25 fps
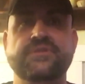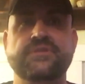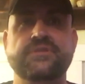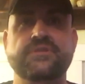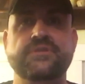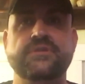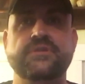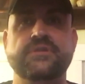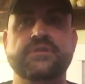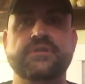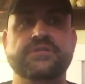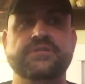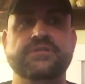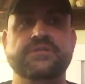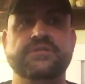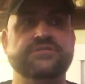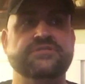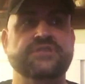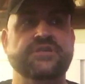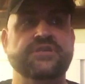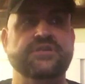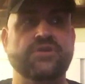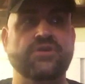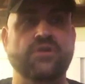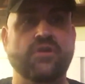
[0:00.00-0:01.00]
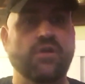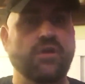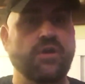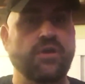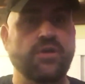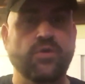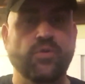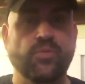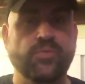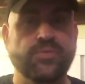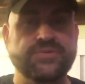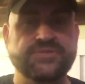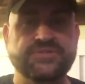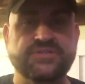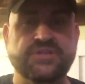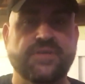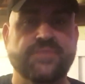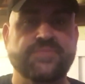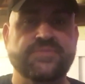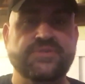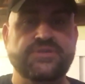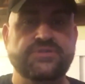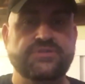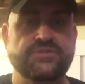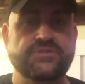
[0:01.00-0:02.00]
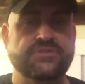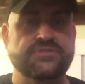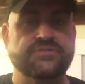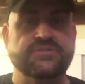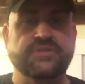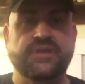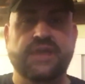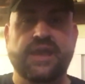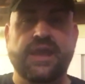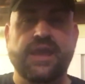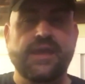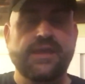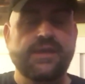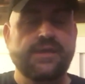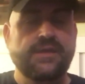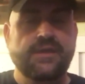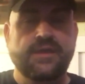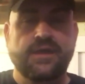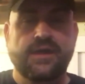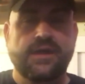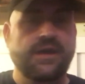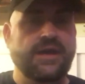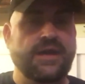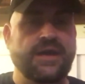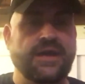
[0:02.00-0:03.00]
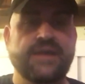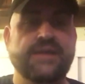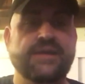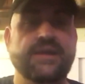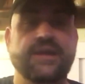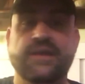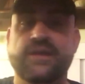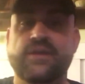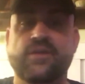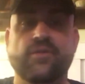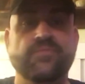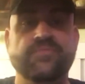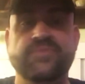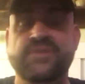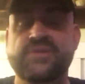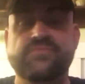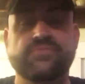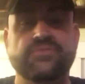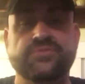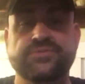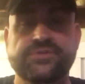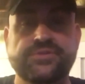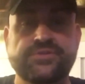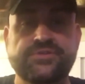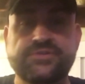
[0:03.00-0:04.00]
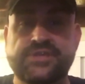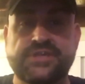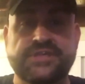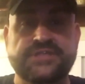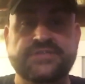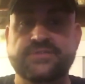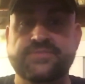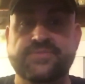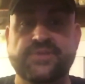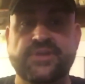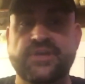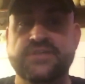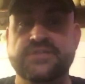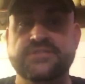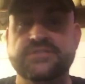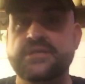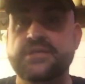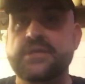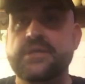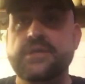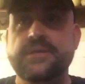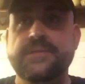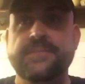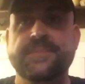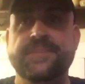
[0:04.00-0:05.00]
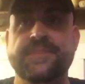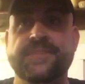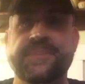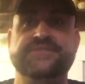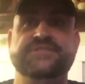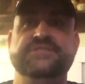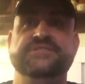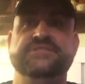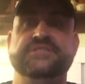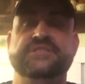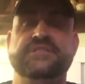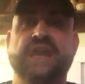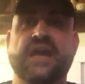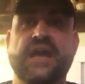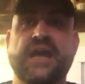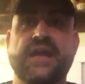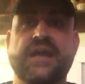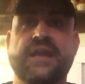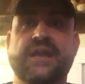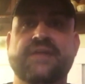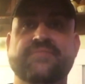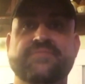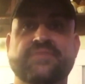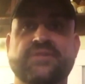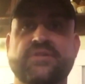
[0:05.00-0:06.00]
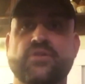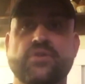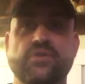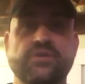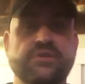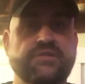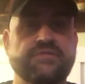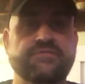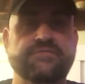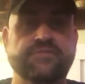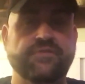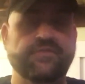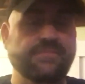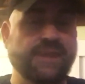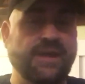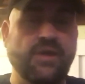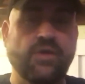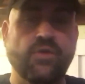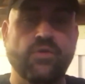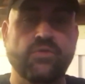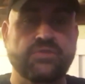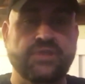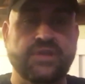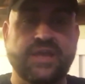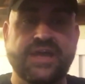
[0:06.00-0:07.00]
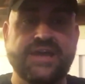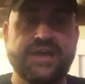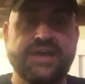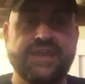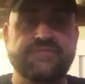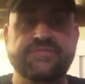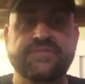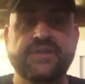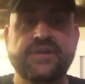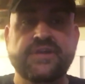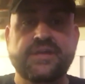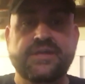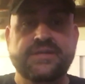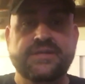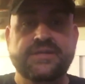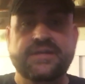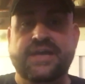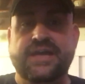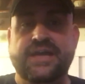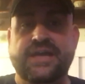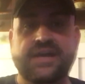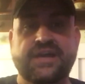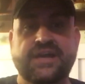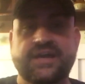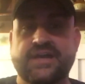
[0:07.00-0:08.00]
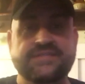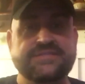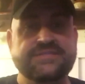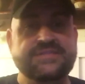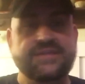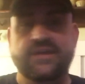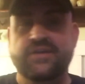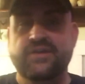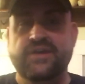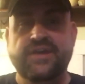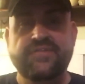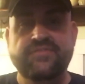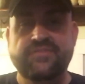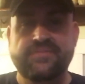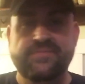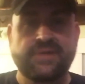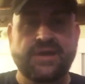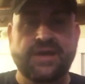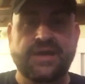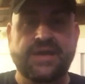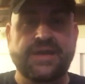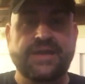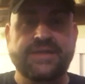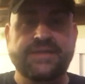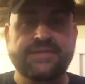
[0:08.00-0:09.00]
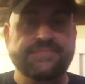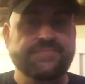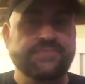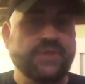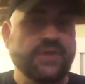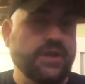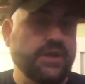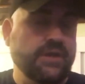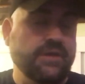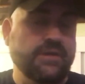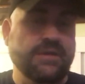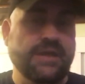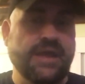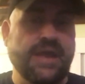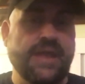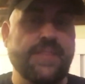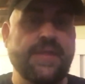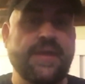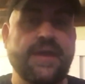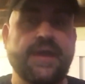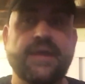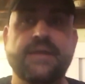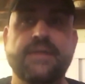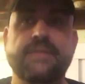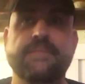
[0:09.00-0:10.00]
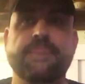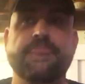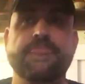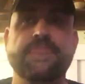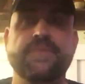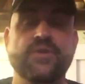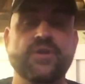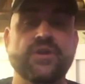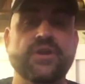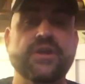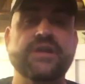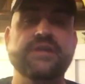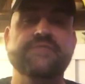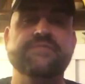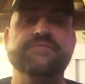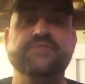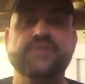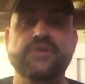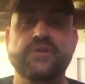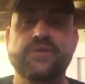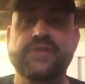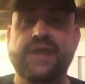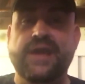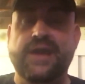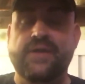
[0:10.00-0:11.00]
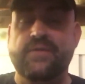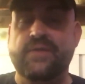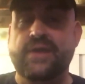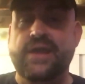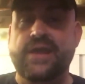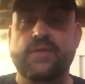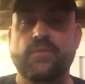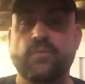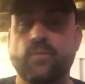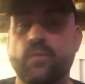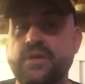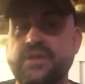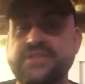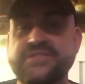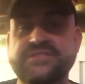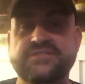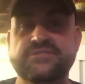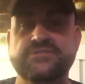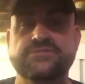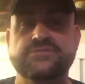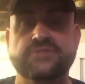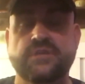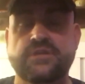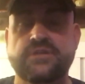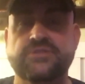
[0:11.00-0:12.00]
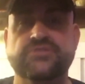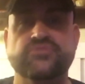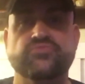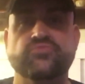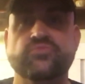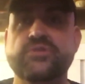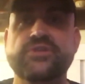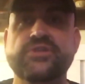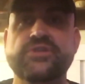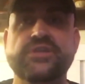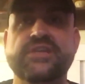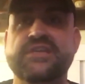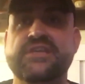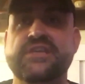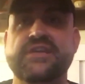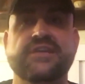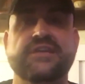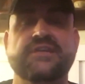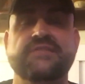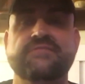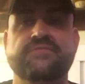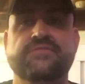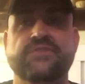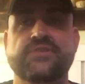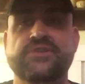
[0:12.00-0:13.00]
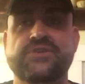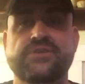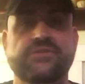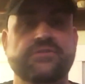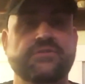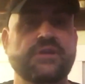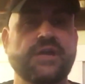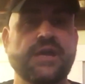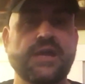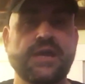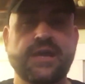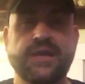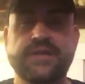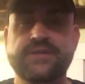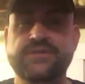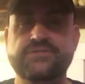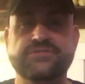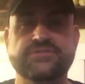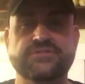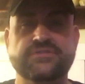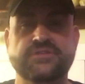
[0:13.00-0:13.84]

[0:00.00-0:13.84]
it's just like your heart opens up and you're just like, I got to help people do this, because this is a diet I've been looking for my whole life. I've got to tell everybody, and you're going to feel that way once it starts really kicking for you and you